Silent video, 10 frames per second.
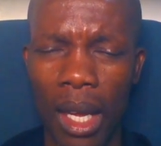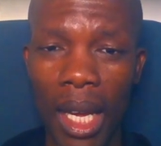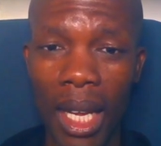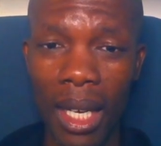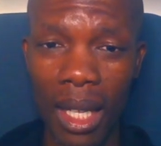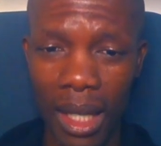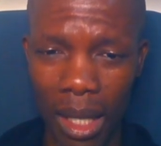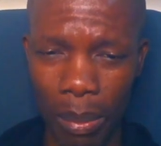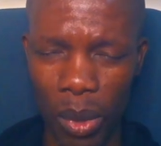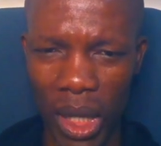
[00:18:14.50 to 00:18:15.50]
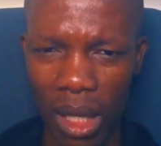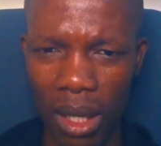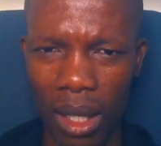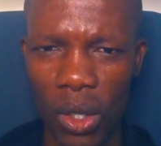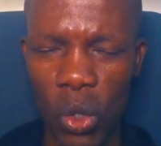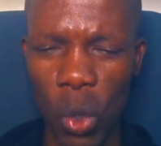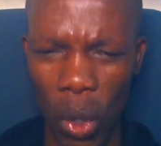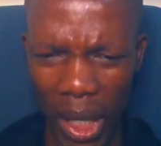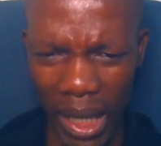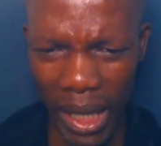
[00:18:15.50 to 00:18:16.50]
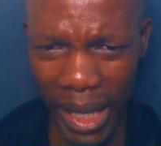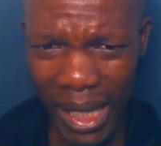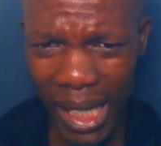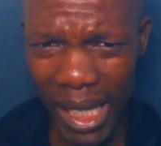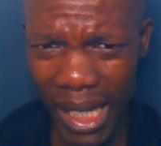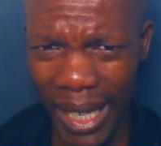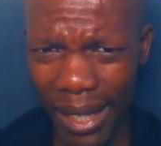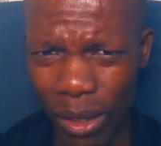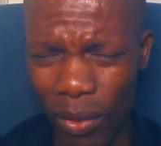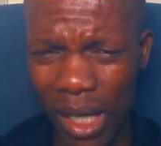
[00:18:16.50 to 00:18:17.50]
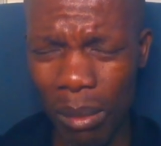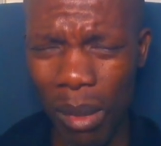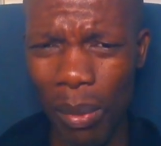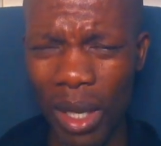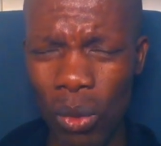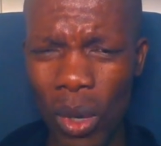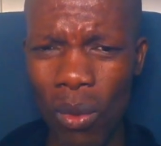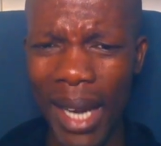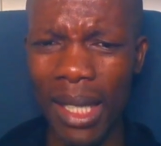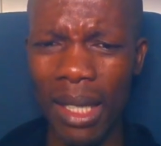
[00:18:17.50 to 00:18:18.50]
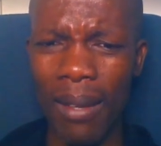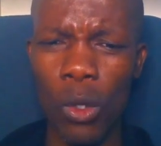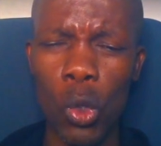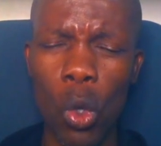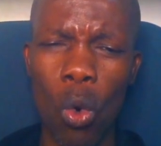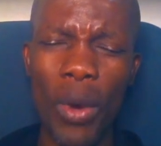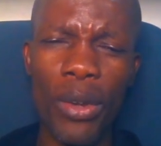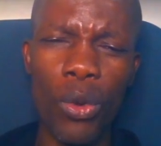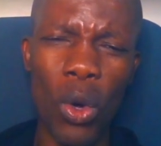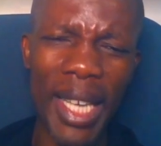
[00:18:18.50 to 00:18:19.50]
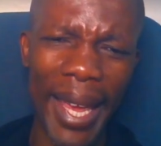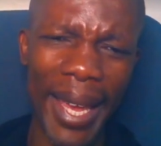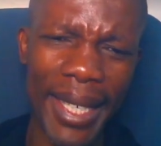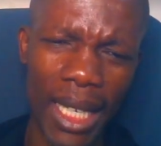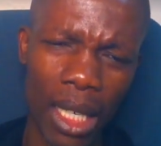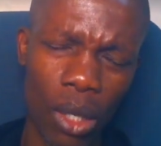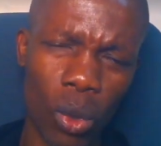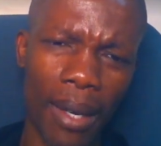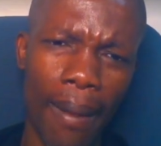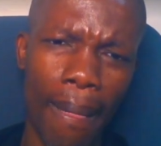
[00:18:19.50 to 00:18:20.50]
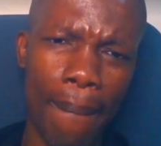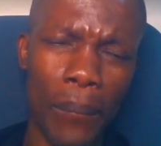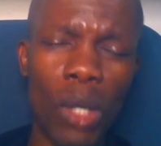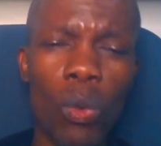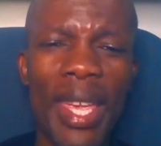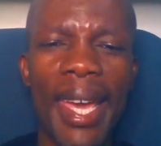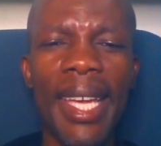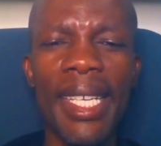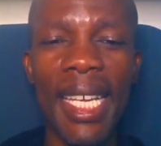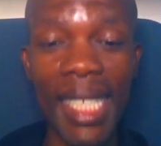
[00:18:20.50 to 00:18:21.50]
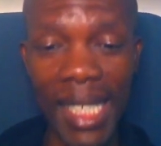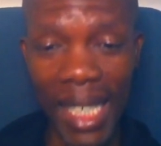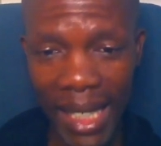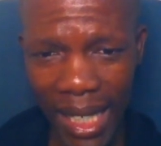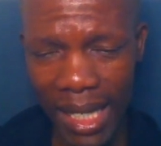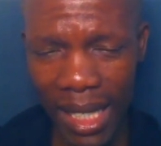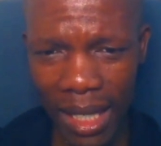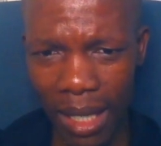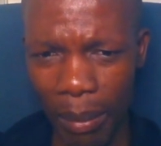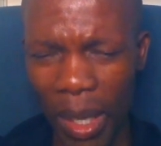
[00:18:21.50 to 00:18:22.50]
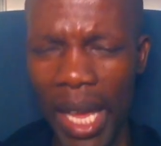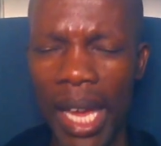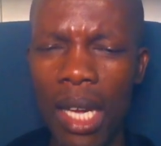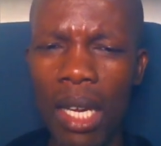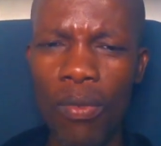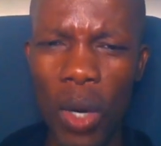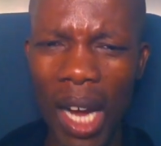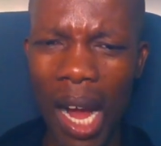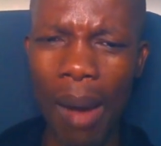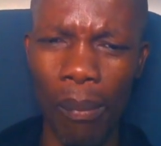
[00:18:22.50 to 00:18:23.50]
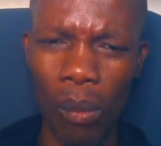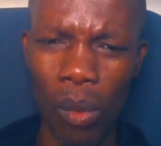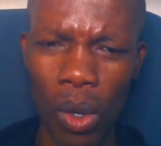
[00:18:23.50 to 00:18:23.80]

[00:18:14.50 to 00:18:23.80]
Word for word: and their deputy. So this is the kind of a Zimbabwe that we want. So we don't hate anyone, but we hate a certain system. And if you come